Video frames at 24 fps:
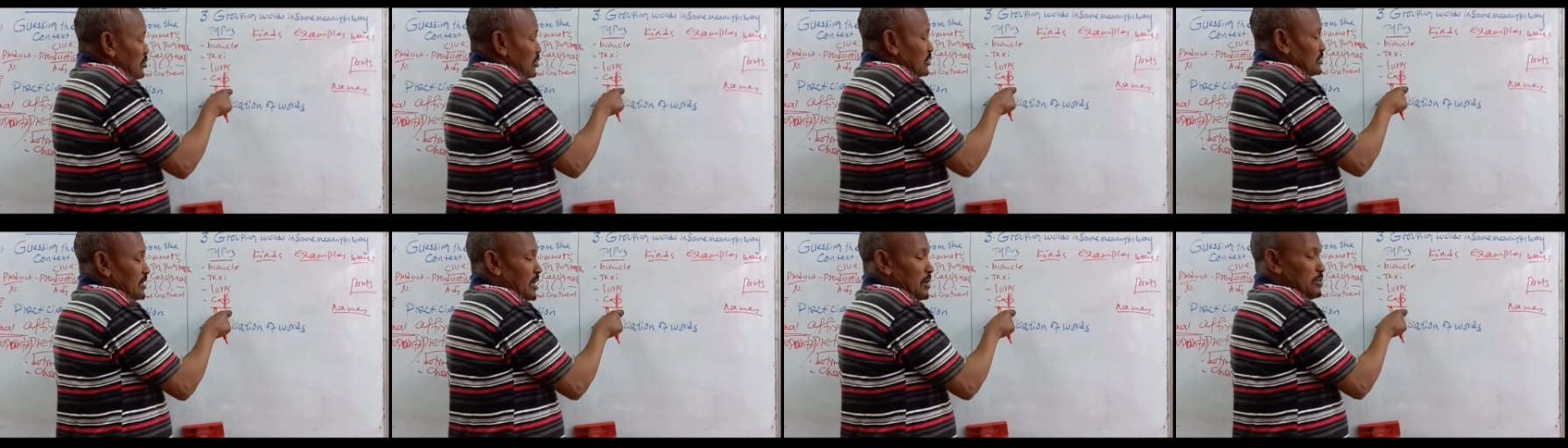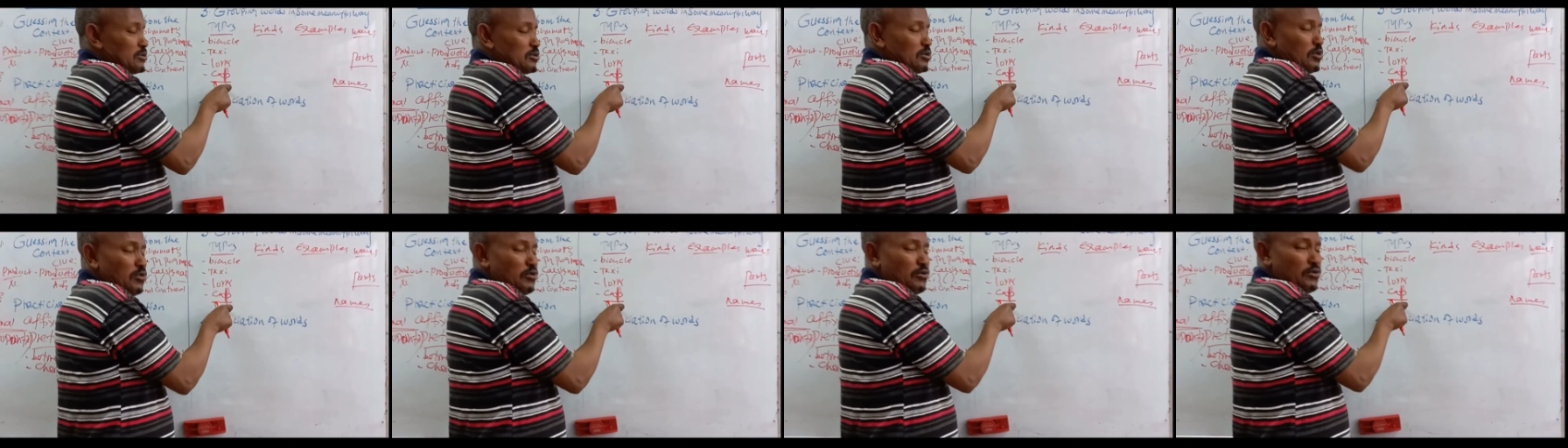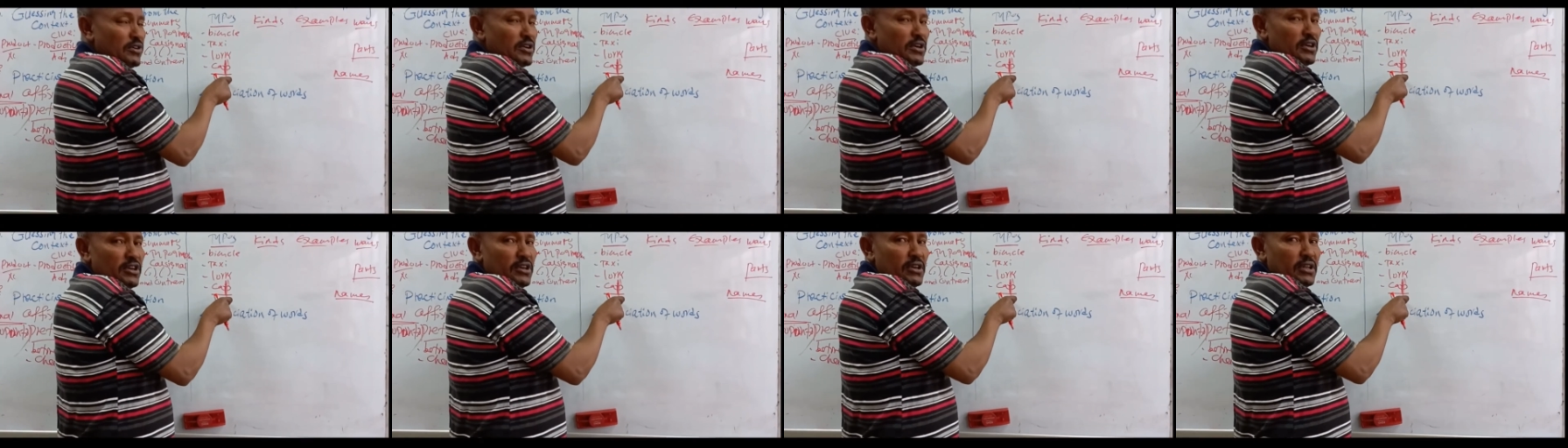more types of
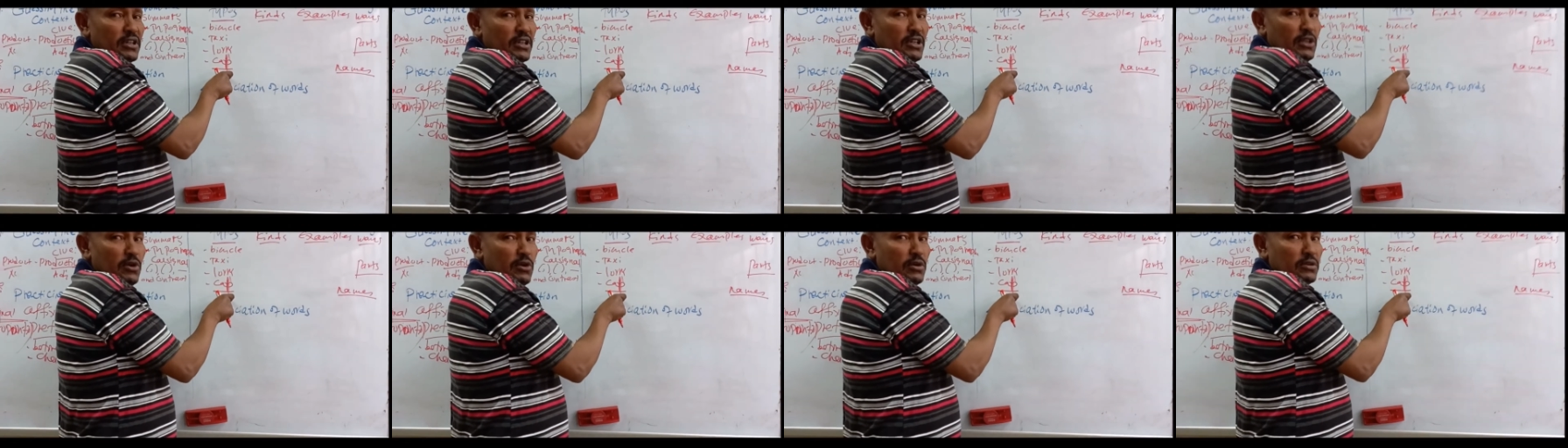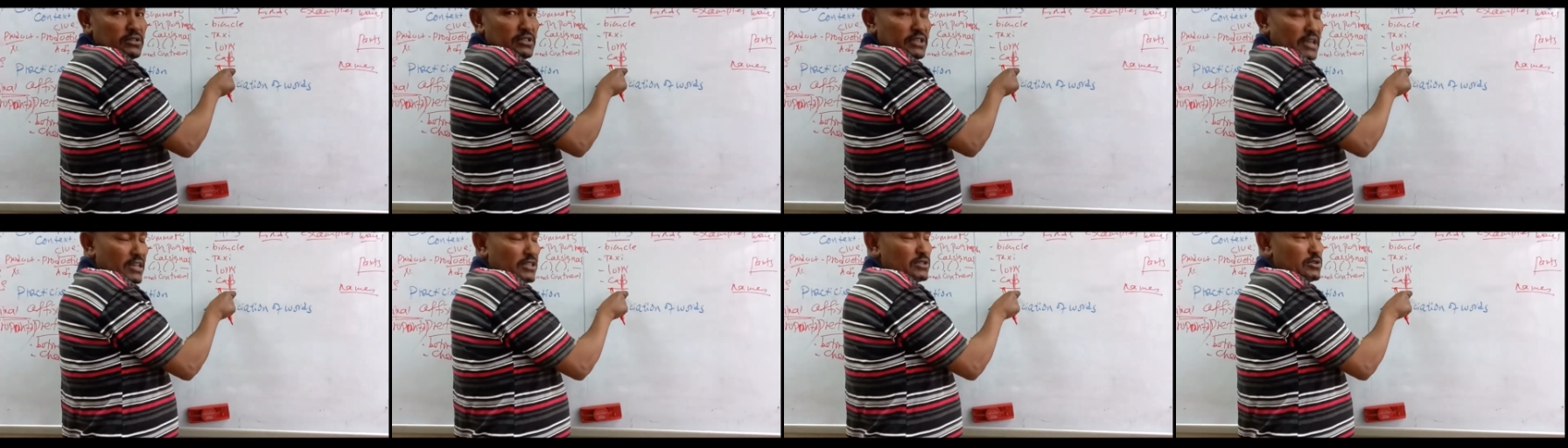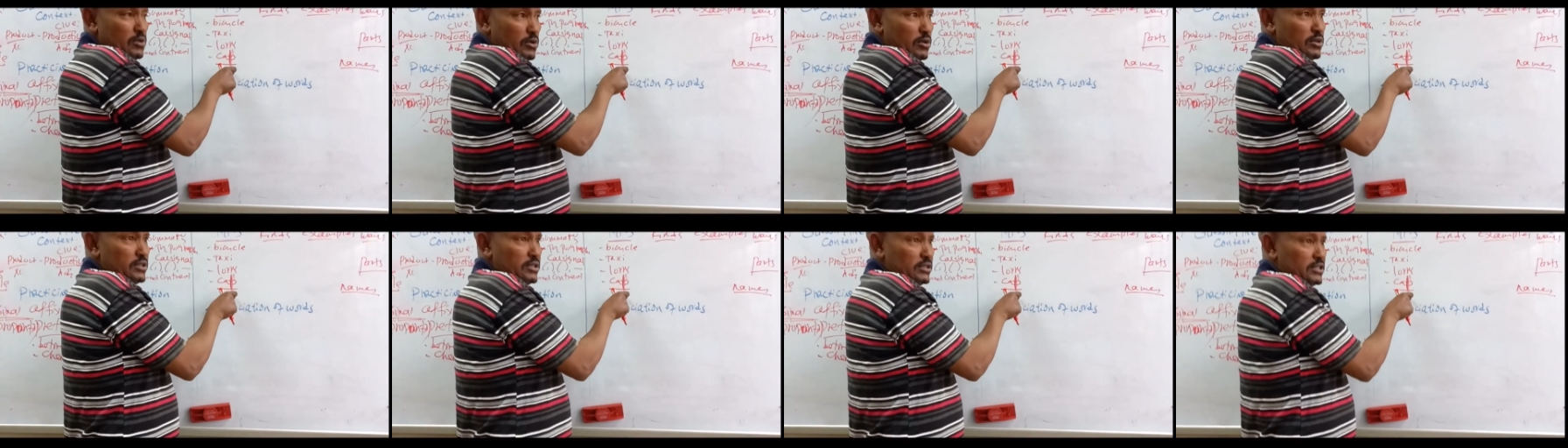just
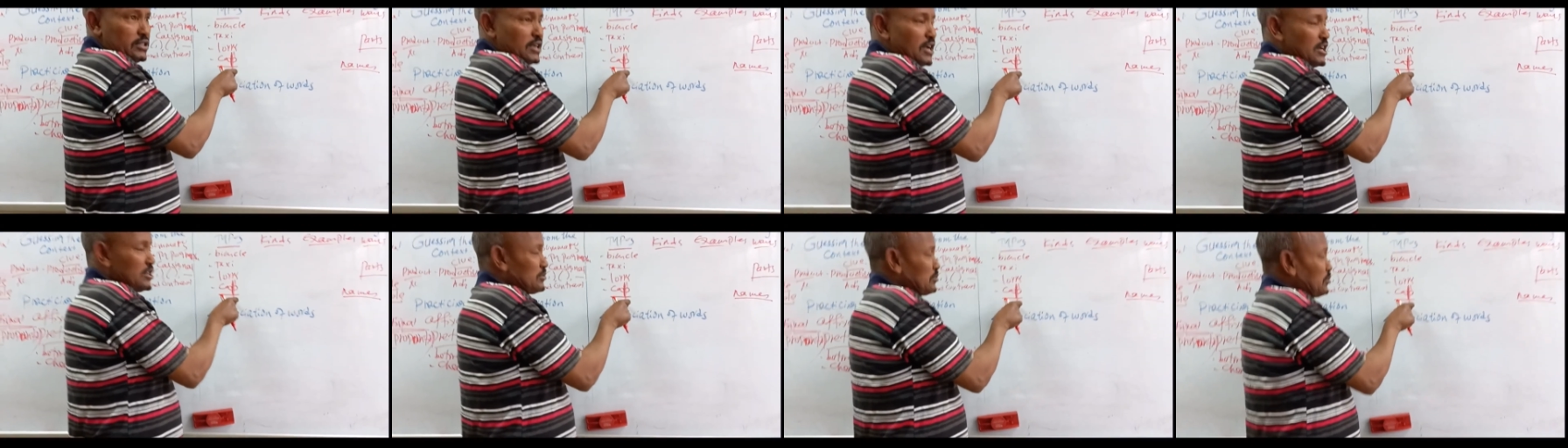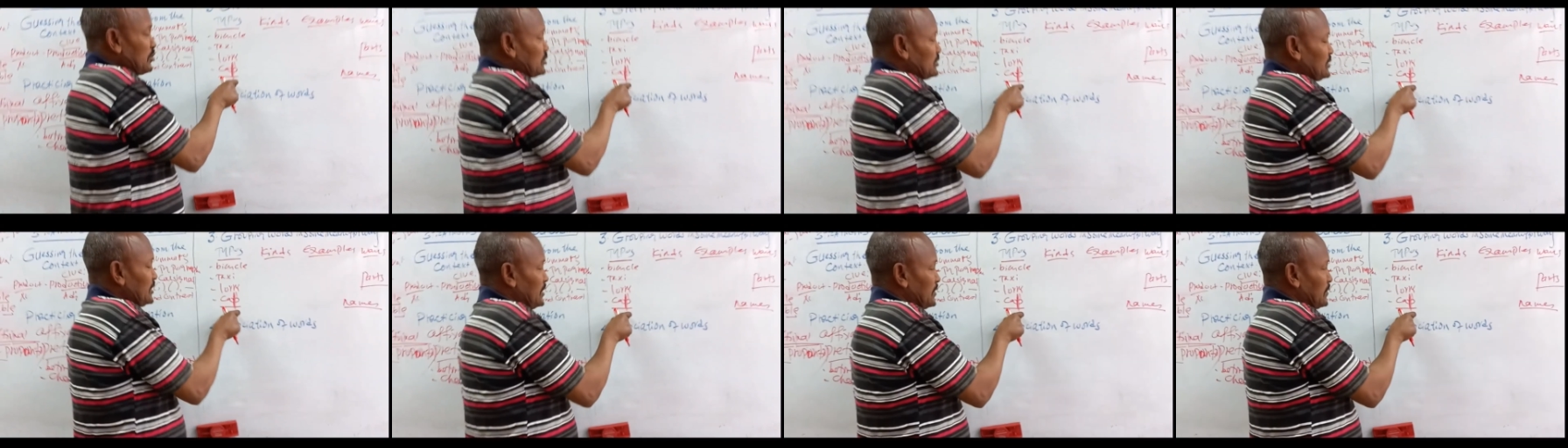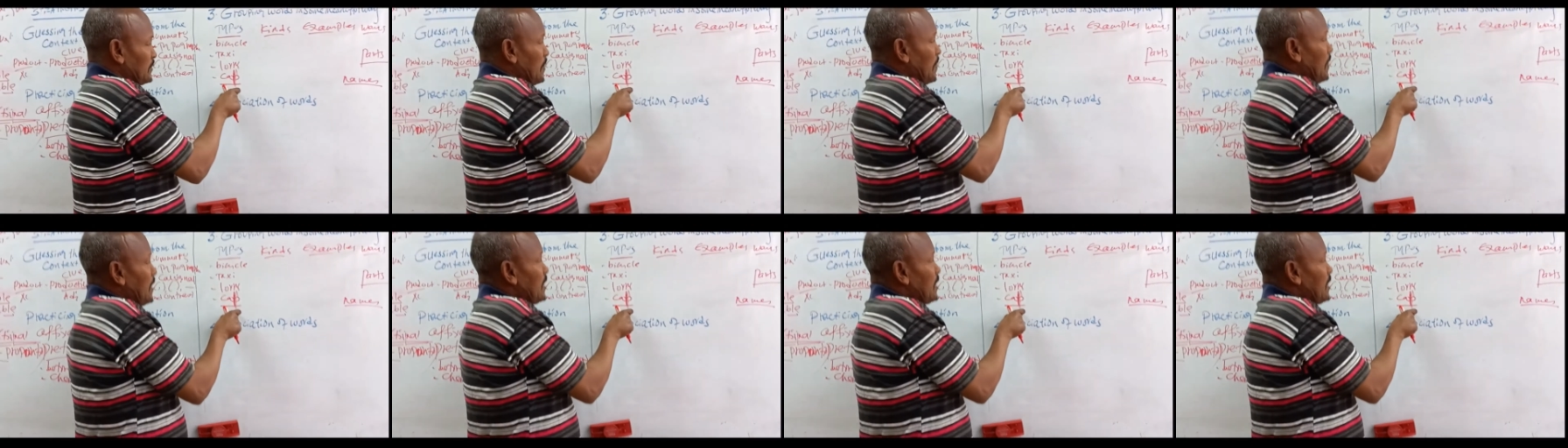called transport here.